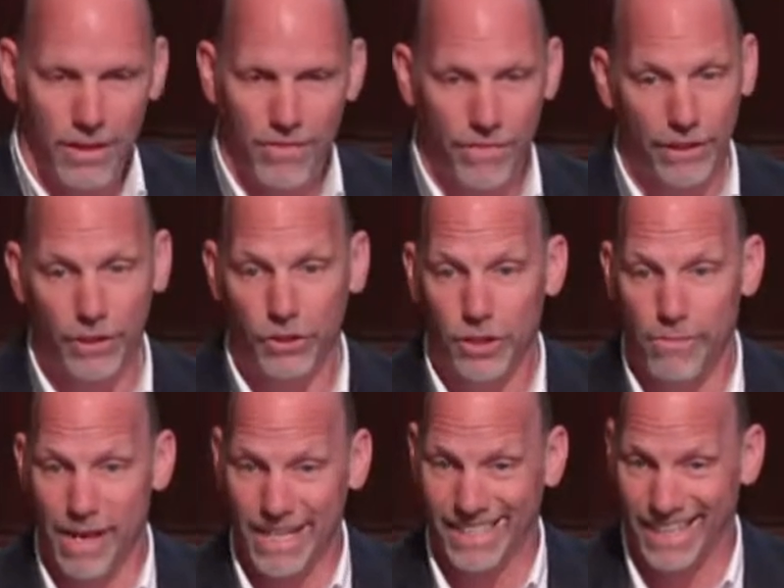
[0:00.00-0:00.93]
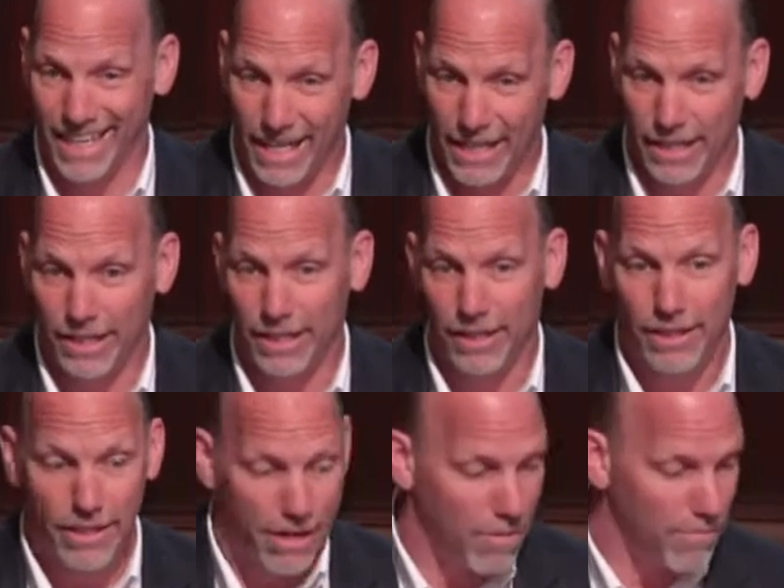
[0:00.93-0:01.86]
Failure to maintain
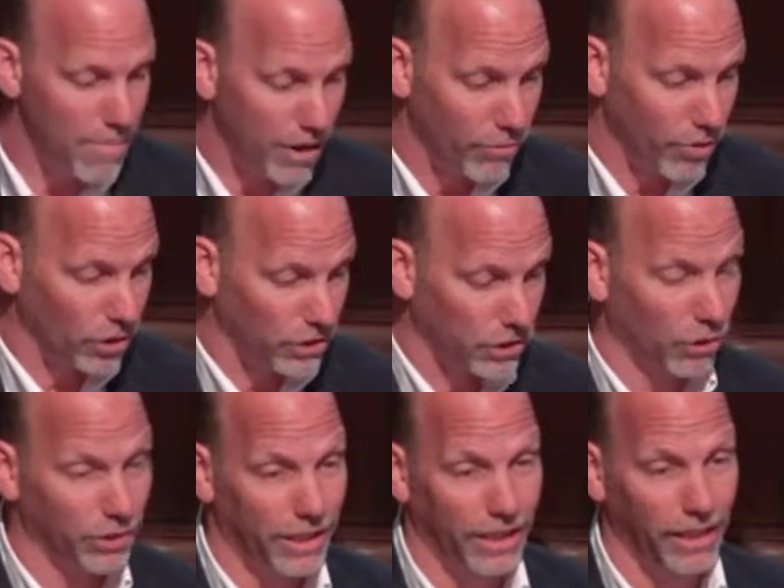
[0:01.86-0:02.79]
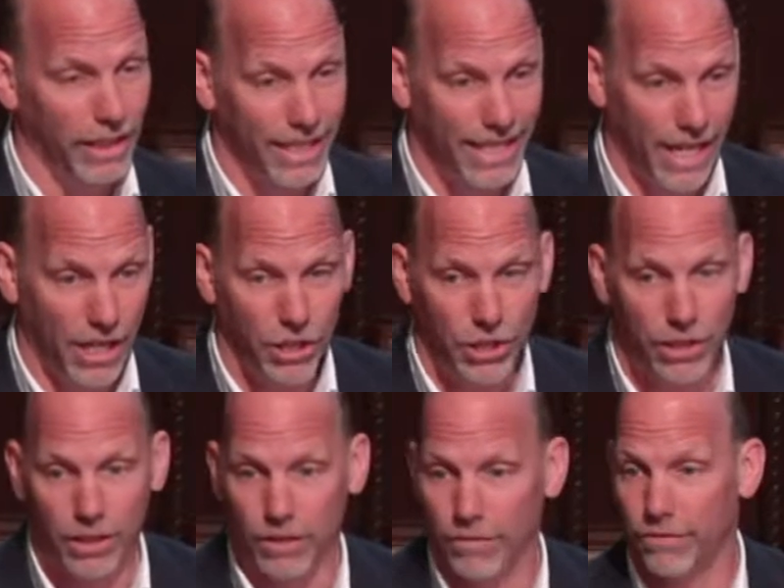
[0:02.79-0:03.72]
it may result in litigation
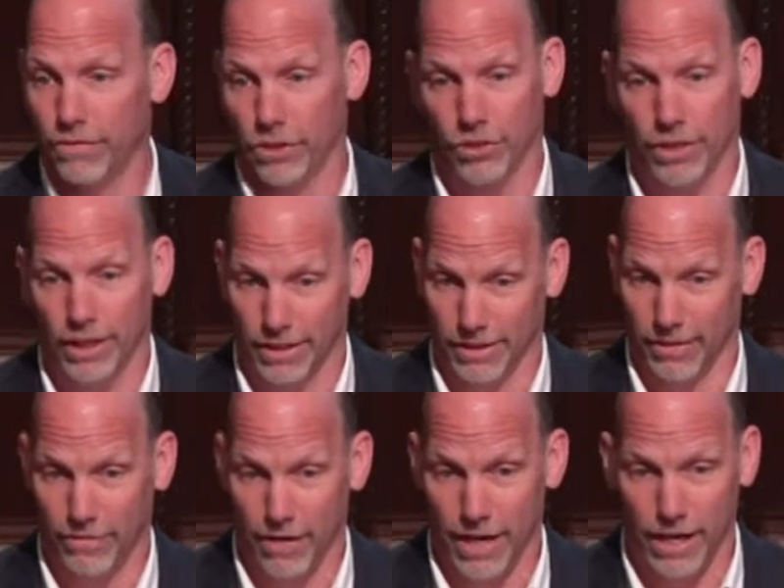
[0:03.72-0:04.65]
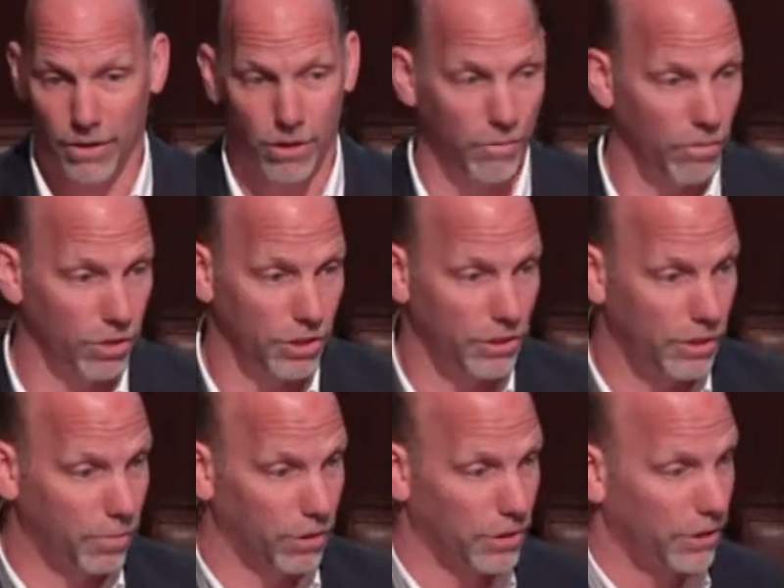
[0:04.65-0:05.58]
if the fire emergency
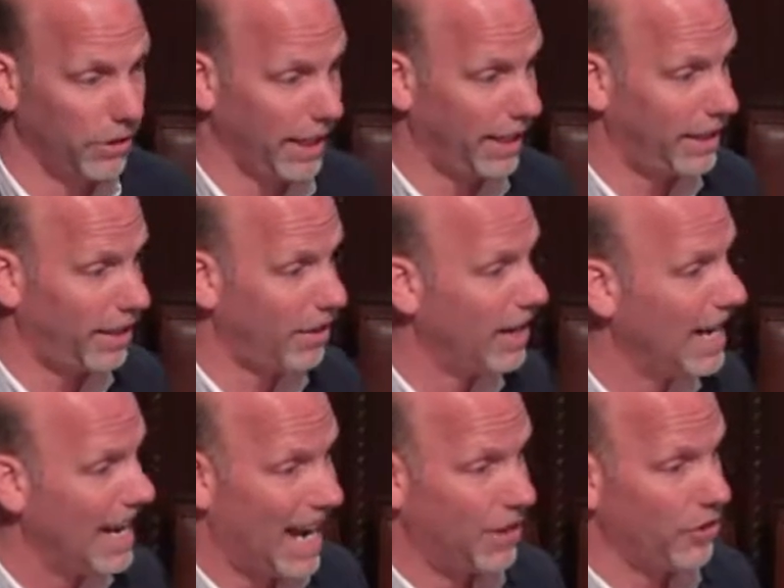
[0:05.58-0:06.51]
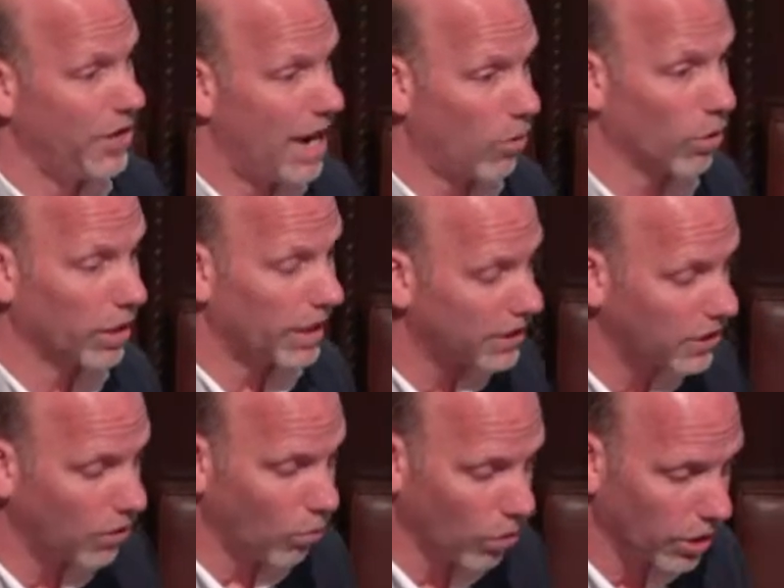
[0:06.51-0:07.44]
personnel get there and their network
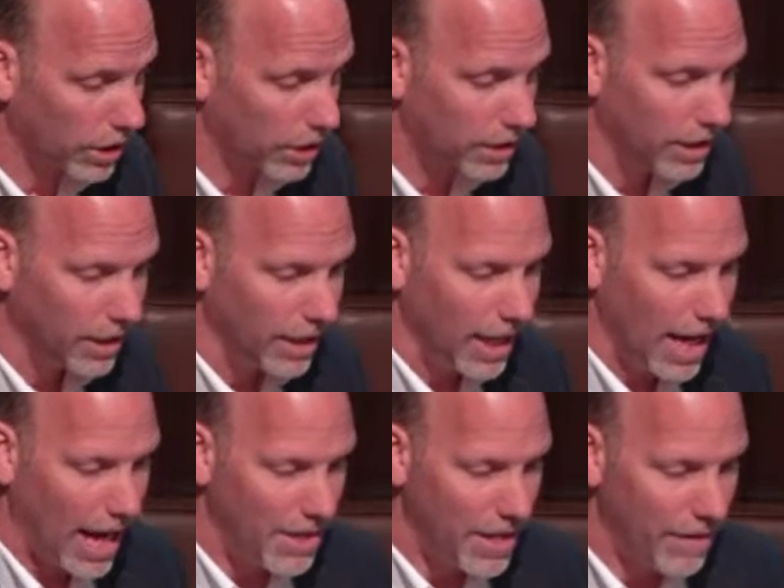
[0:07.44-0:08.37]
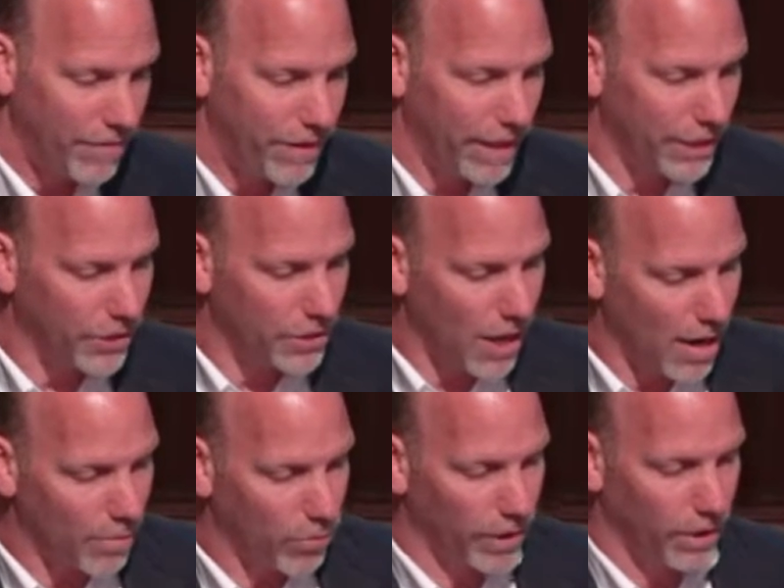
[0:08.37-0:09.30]
isn't working. And then failure to
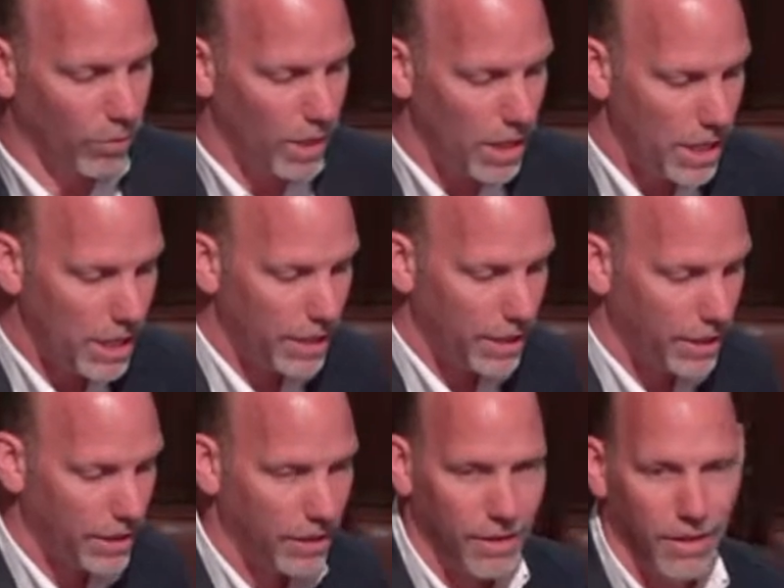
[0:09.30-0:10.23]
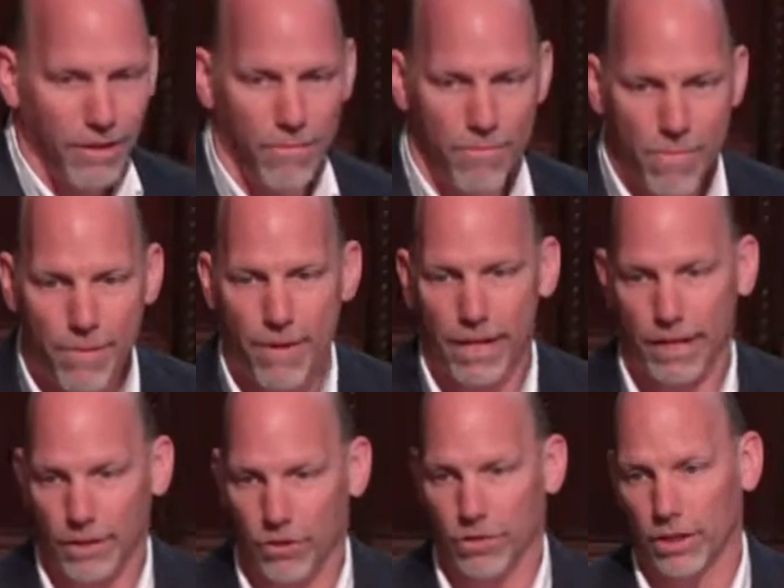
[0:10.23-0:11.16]
operate when needed may make
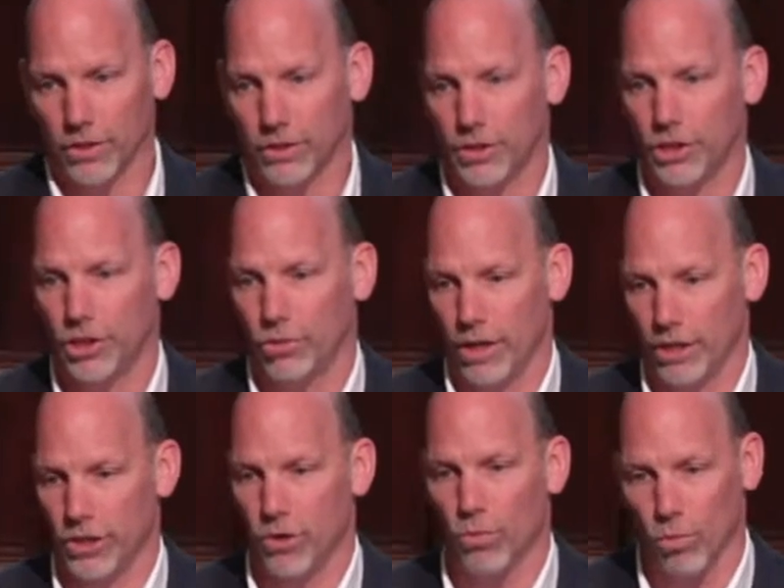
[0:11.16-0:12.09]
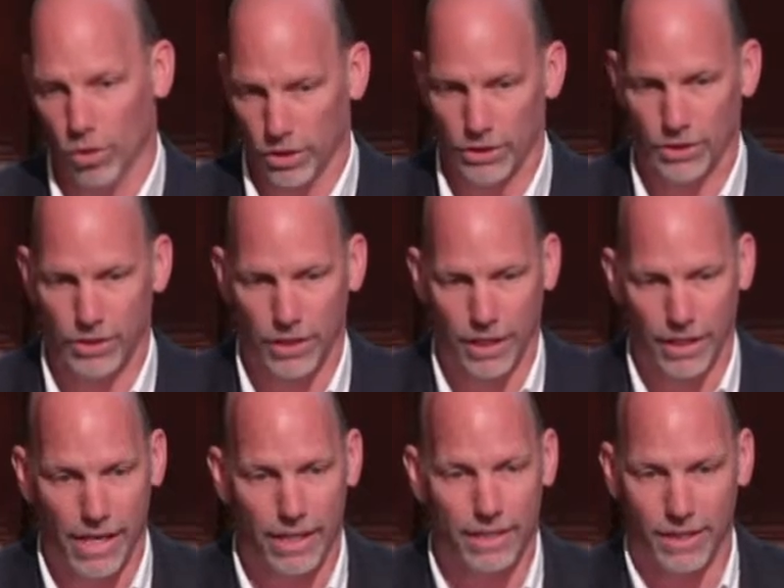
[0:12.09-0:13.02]
a critical situation worse.
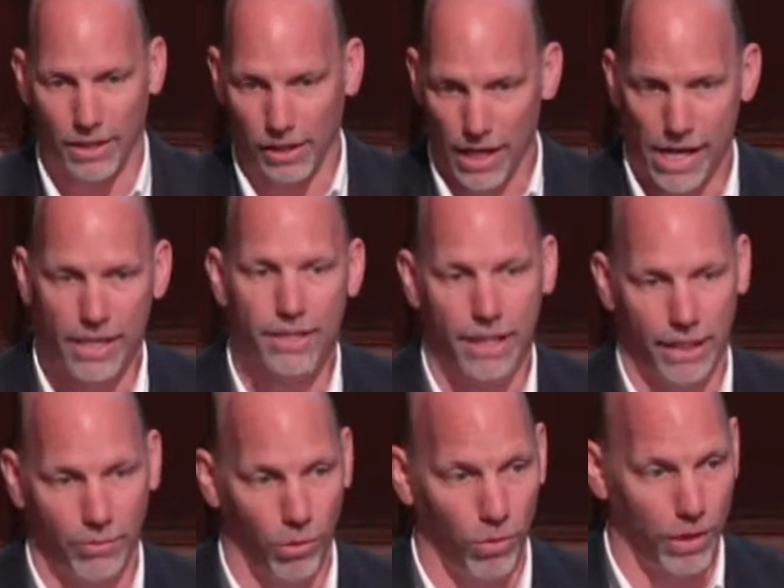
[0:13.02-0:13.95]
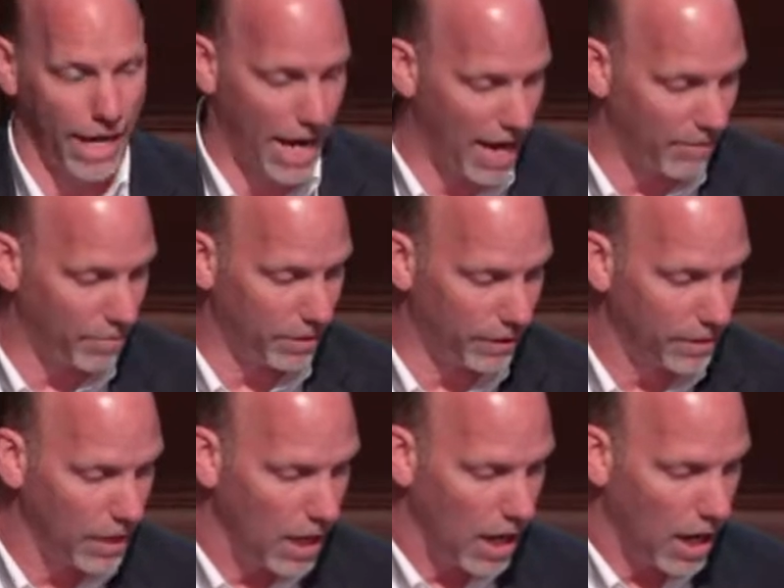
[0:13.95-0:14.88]
And that's the last thing that we want to happen.
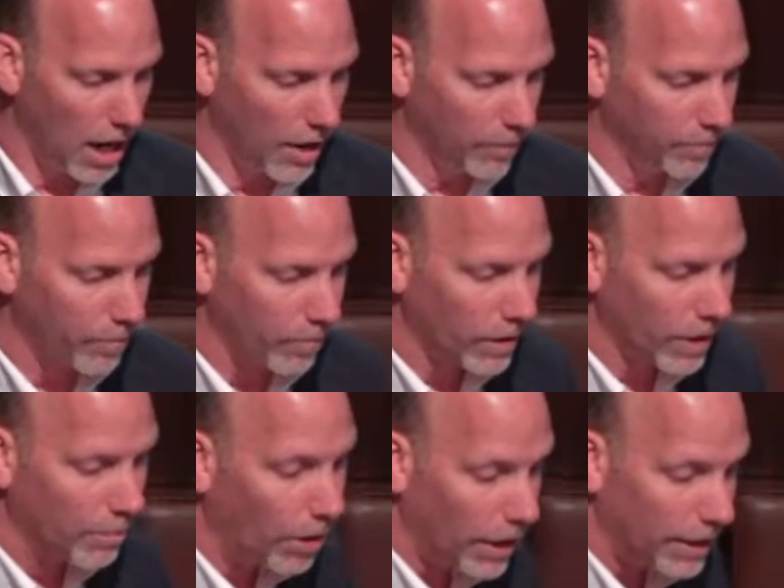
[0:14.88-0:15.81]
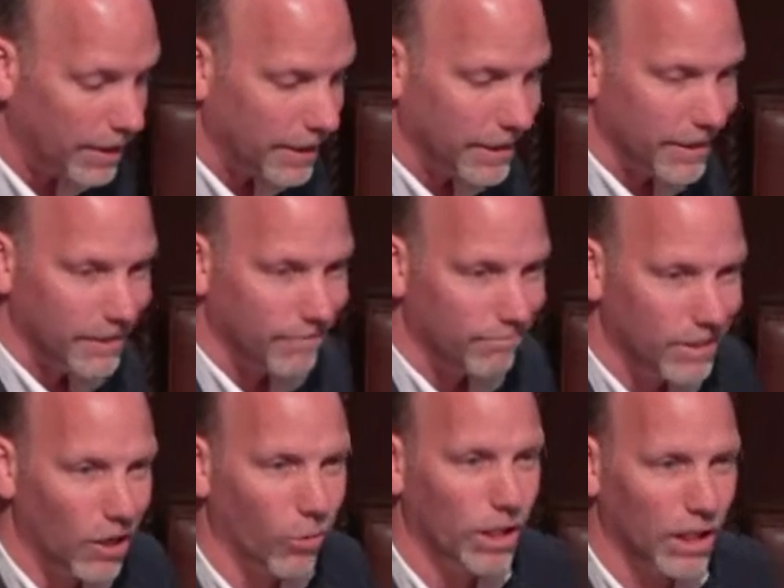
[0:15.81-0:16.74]
But
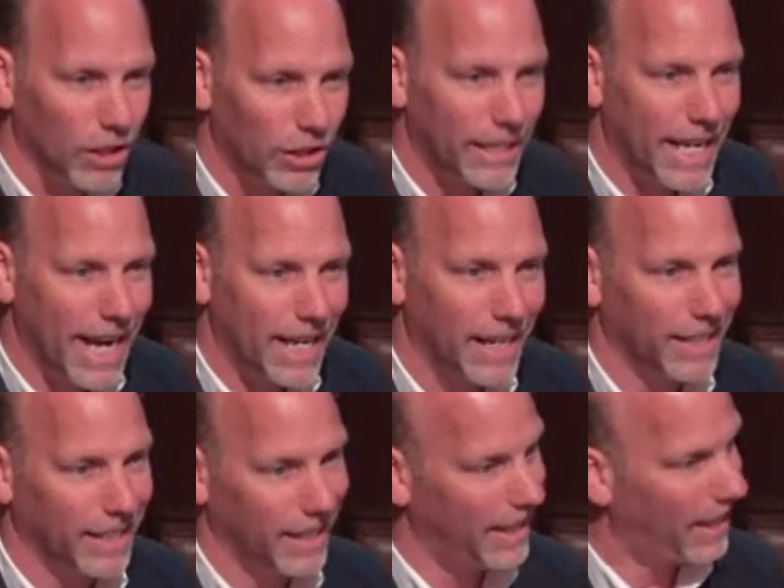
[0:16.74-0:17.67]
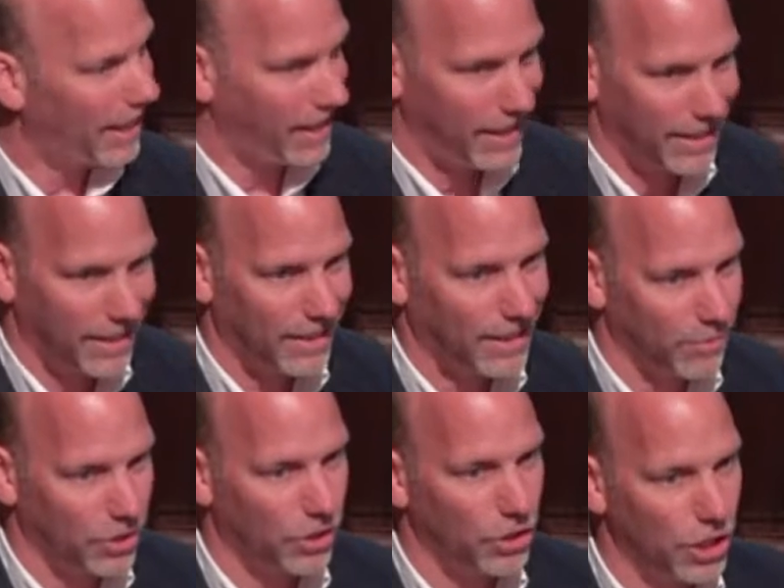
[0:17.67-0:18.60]
when you look at it, the
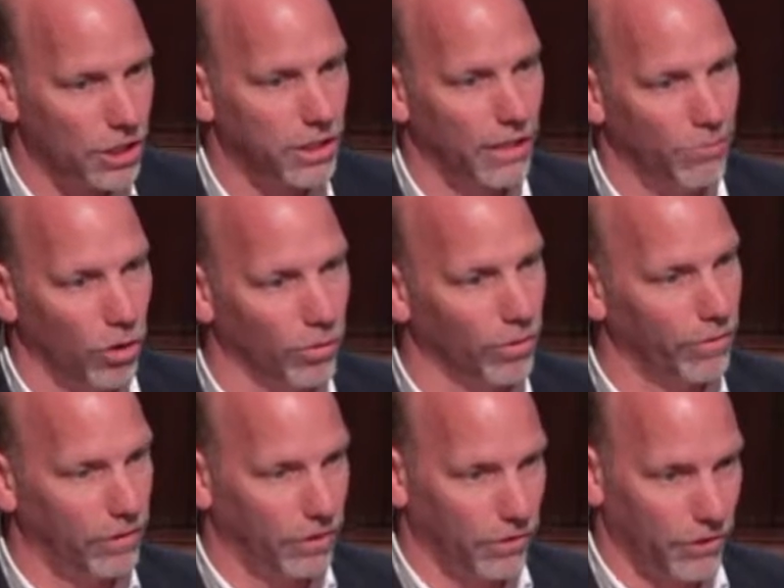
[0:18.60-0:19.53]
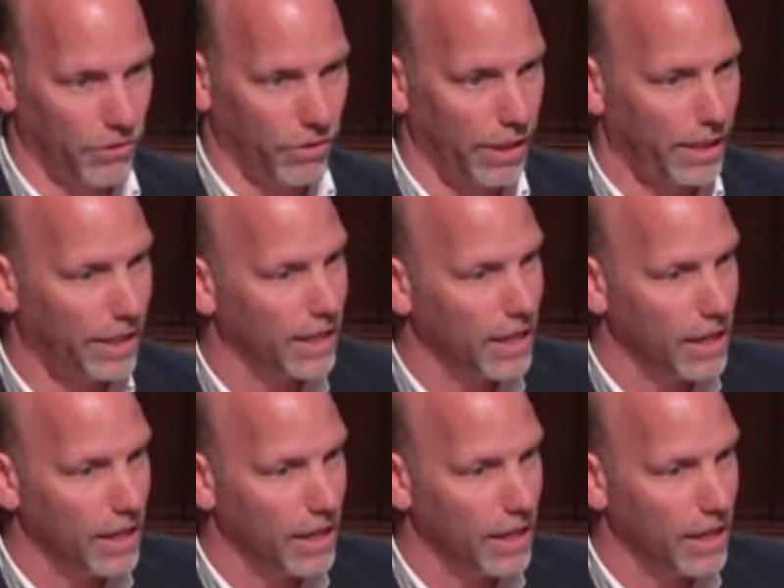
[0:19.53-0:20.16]
systems are just like mobile phones, right?